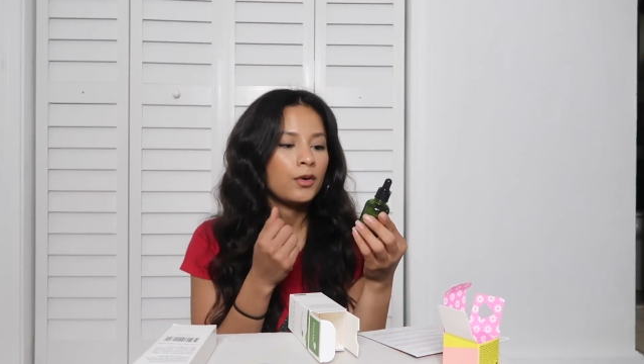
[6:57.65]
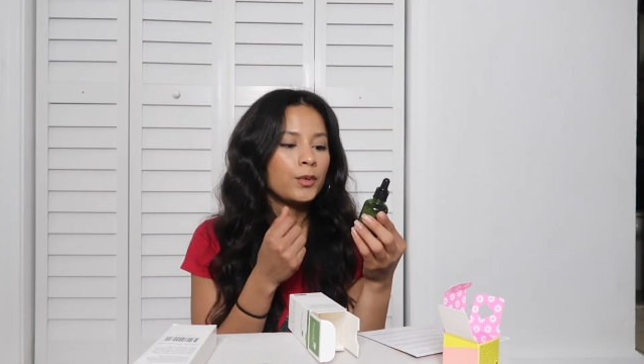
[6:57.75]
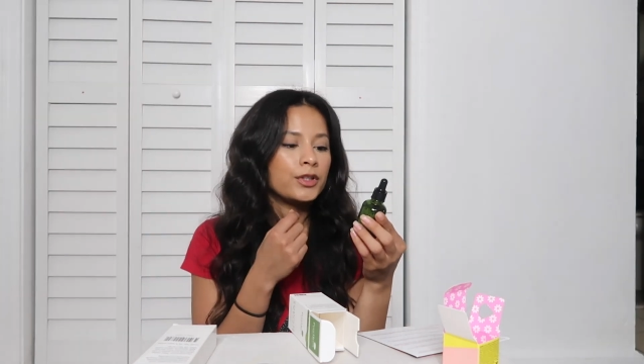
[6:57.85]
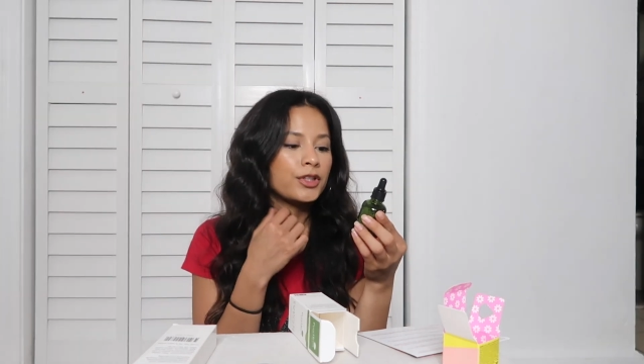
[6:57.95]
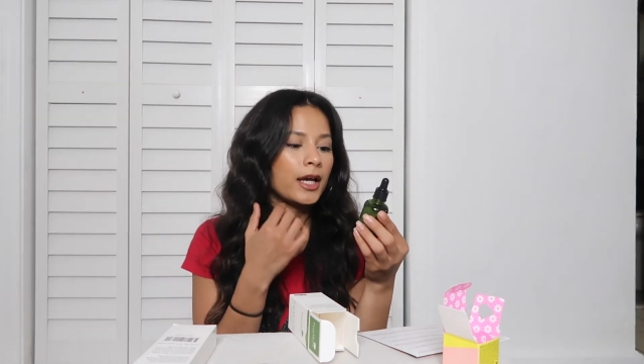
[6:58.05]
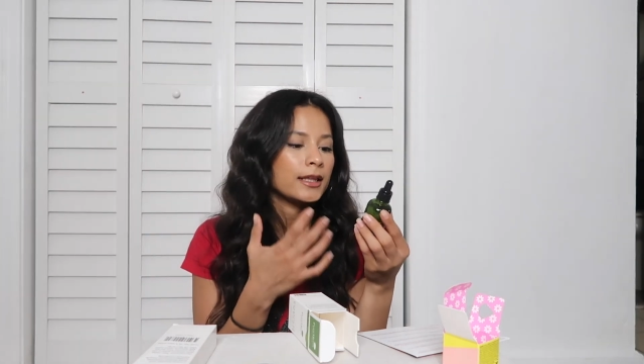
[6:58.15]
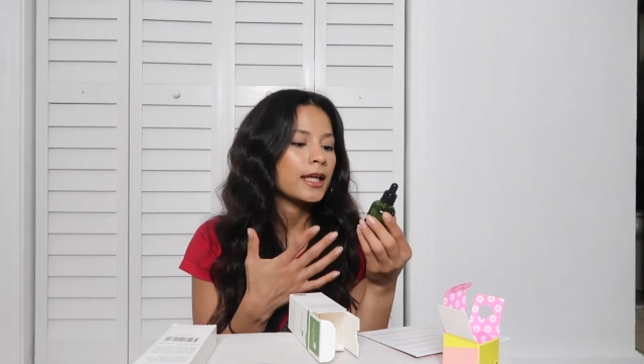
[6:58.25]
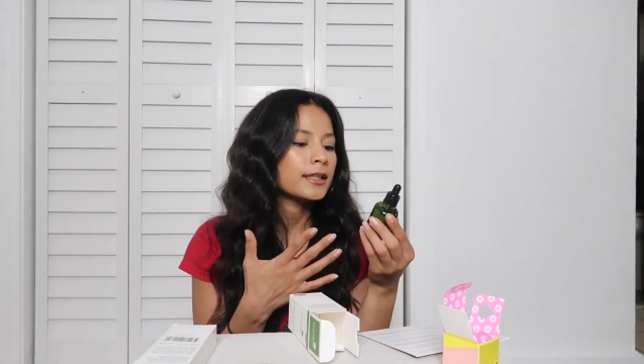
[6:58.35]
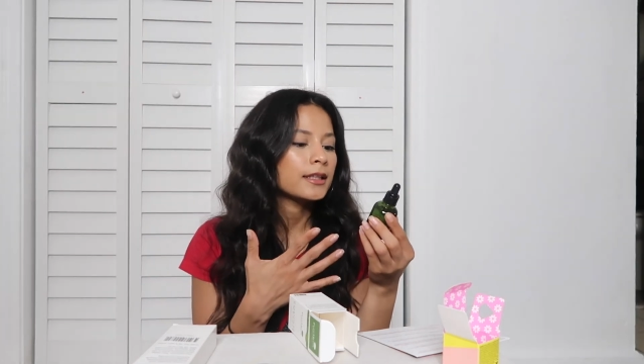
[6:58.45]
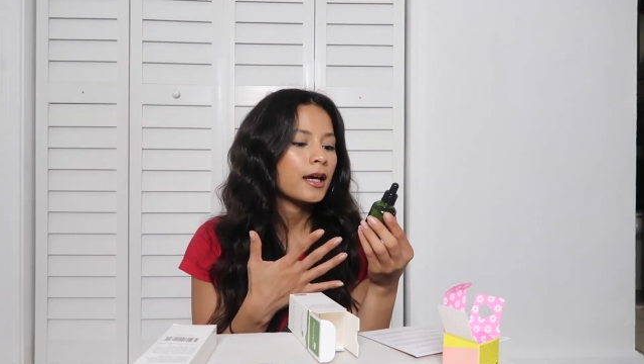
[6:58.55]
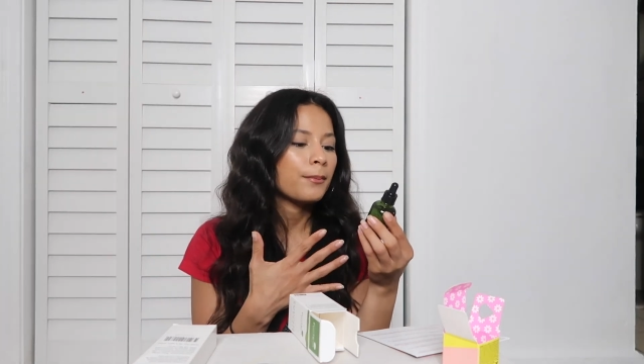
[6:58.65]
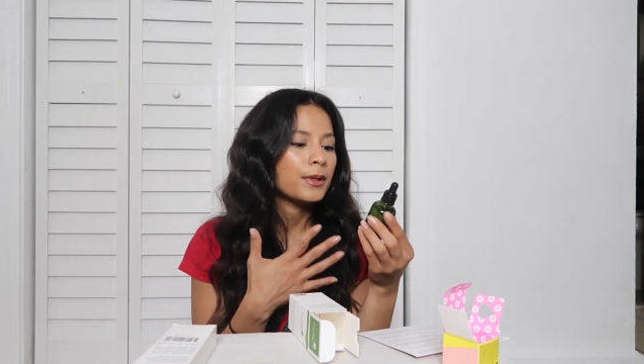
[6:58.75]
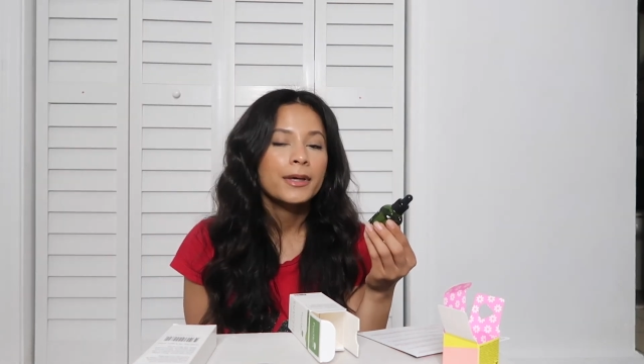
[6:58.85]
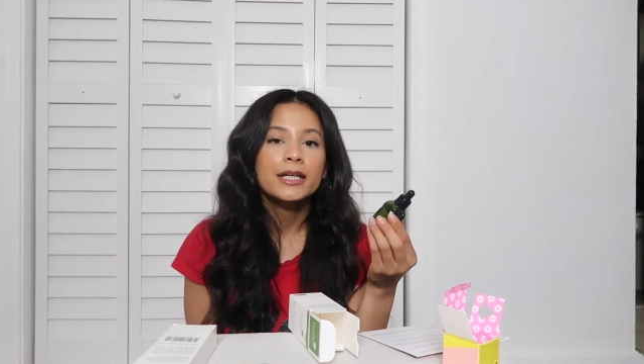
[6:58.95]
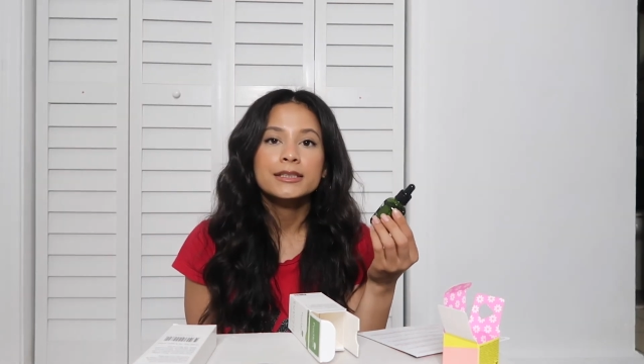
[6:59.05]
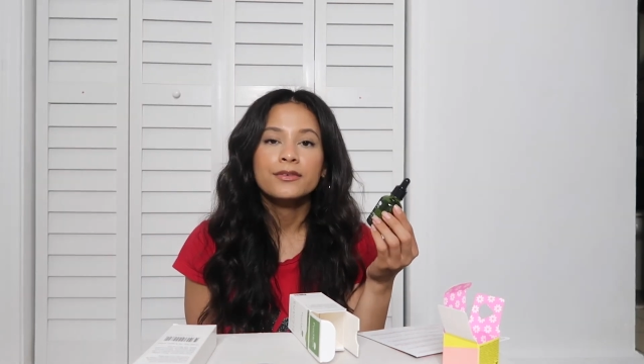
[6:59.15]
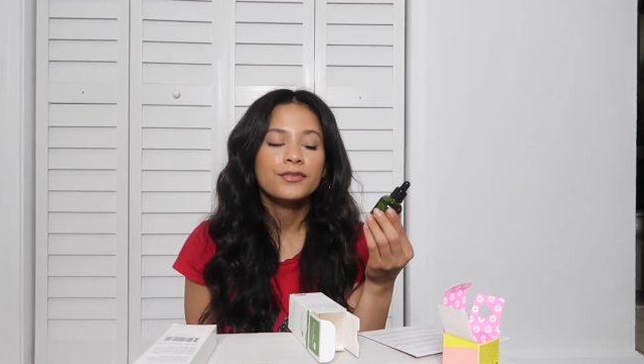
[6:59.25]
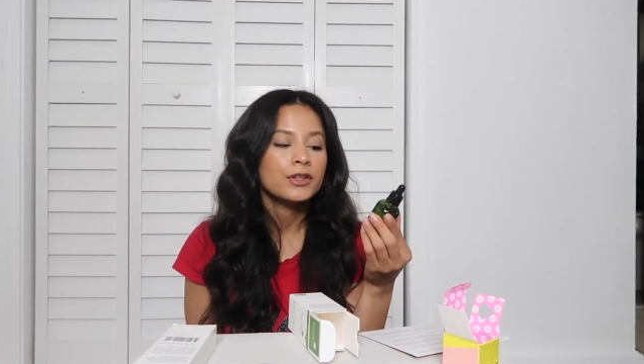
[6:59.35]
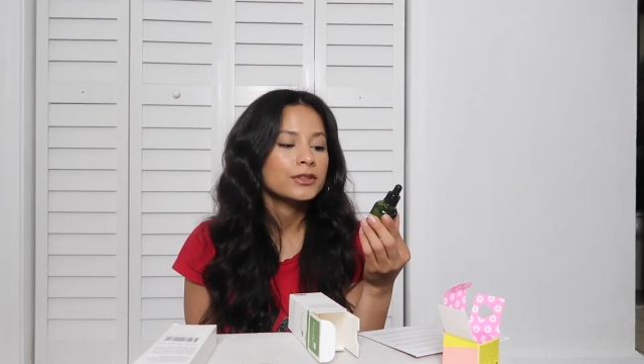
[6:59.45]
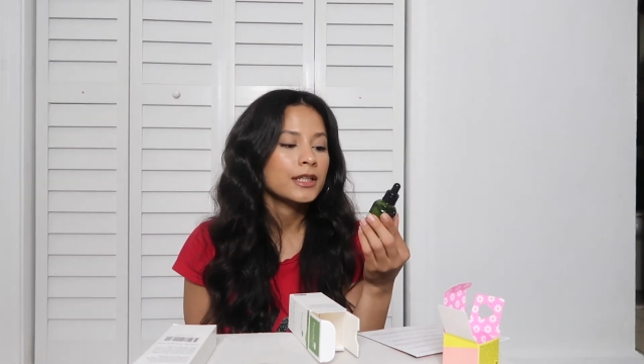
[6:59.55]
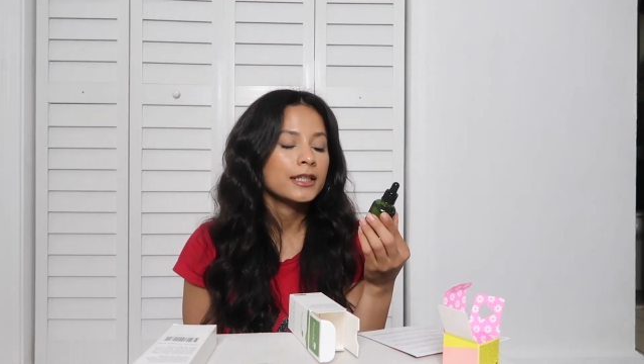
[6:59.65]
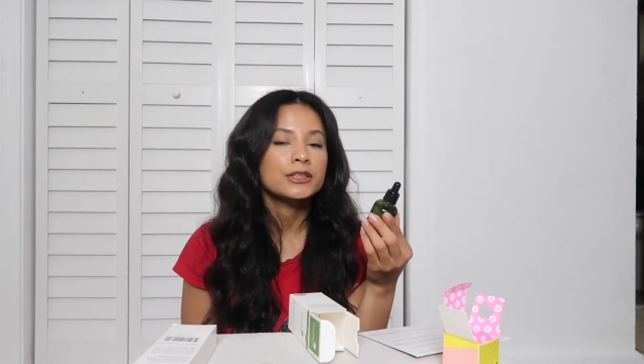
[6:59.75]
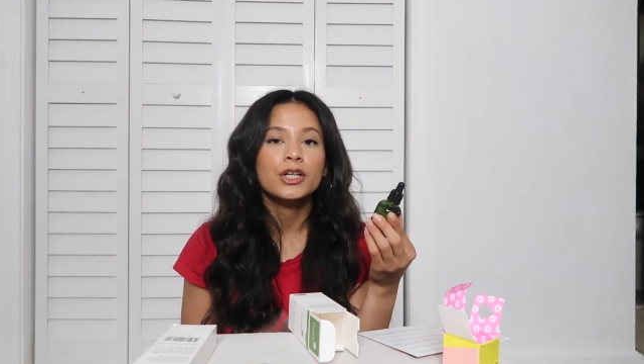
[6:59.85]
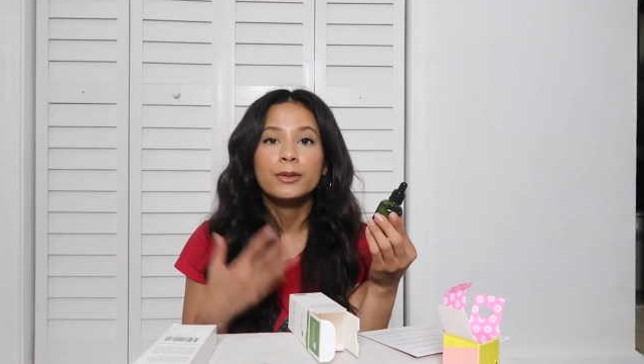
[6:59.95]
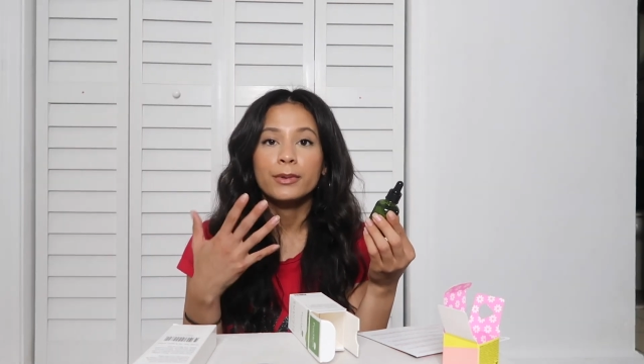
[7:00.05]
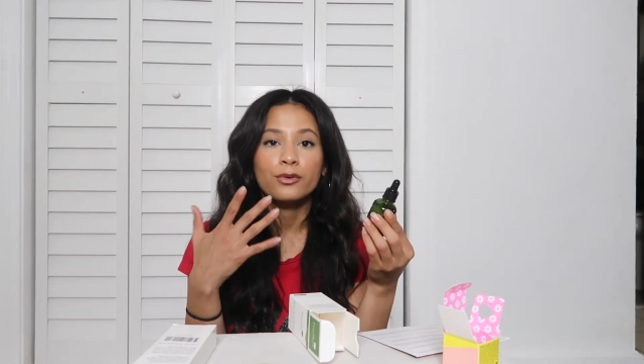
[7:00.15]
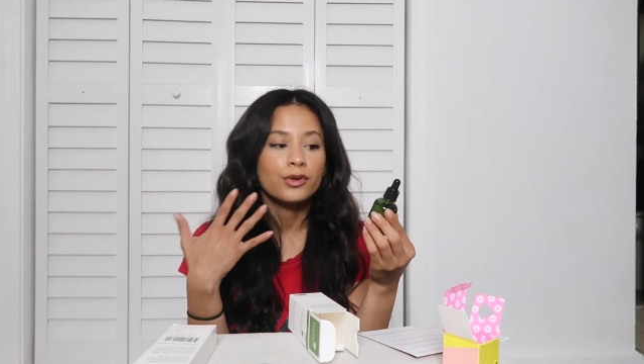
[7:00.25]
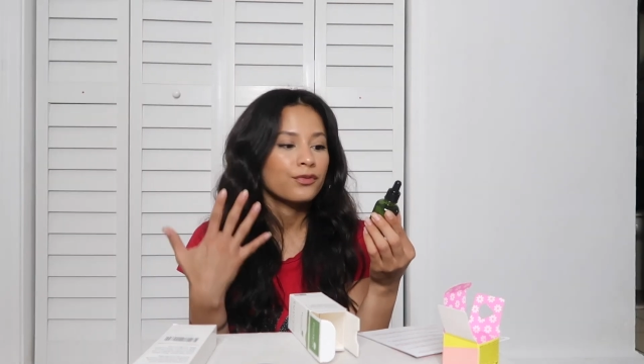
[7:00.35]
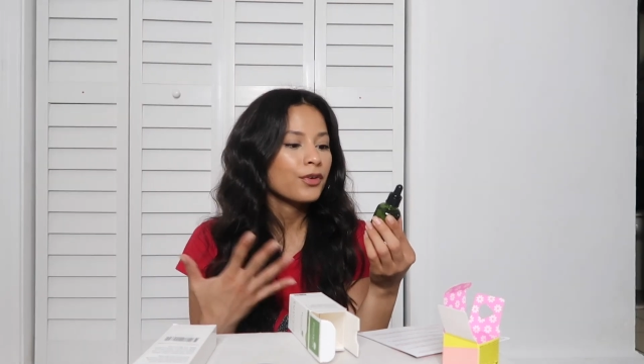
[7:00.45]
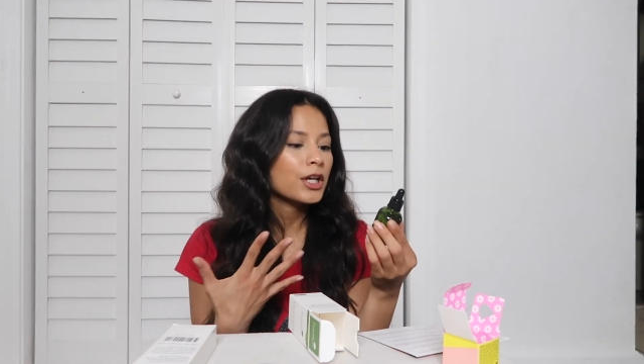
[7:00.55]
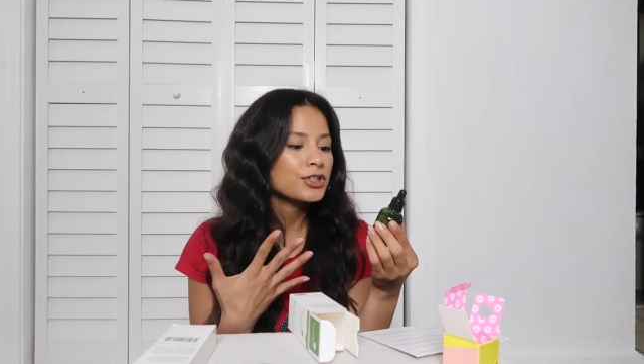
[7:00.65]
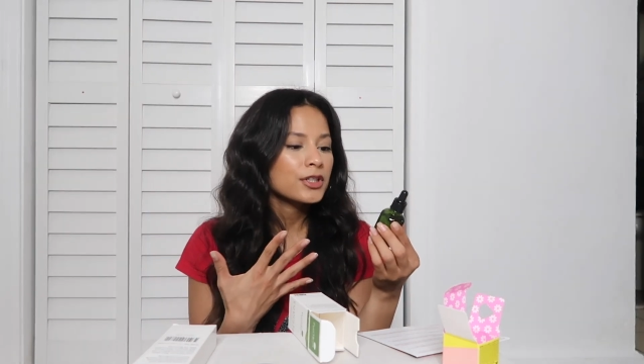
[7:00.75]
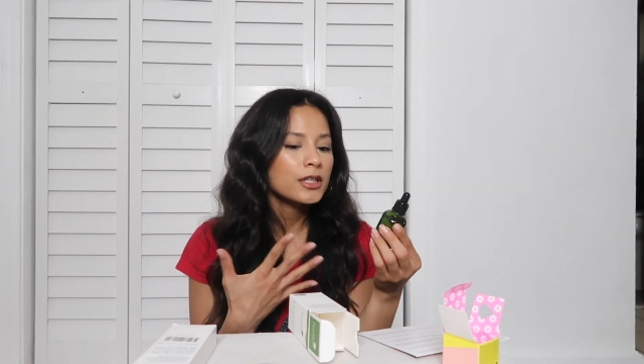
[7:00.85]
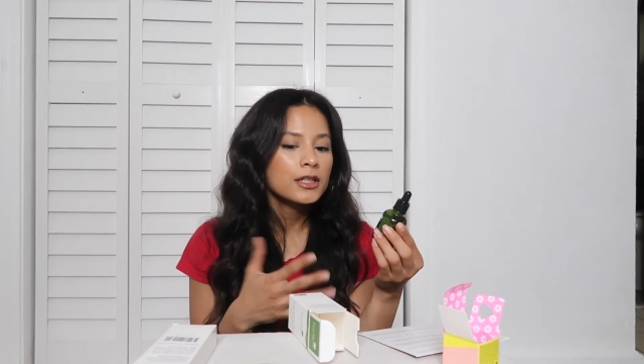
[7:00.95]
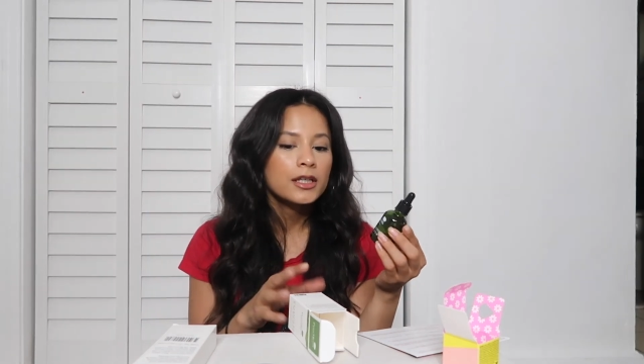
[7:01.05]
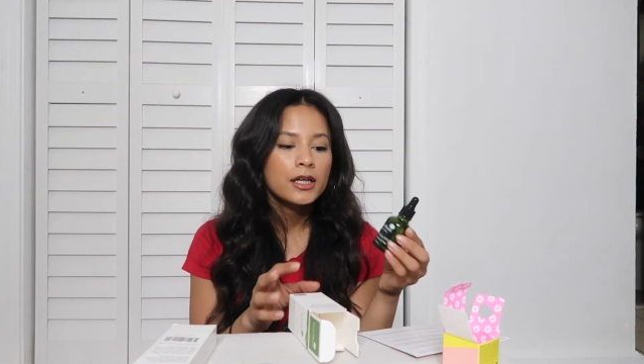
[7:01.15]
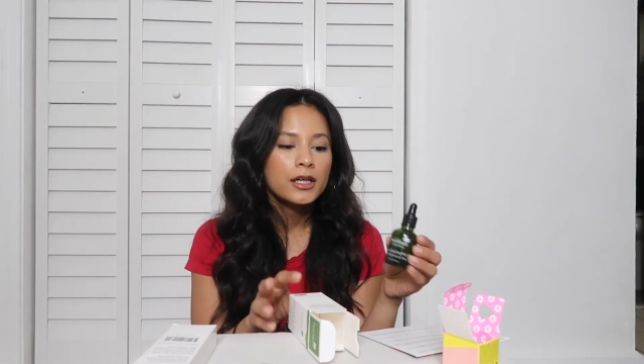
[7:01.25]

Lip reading: which I like that because it feels like it's going to be refreshing.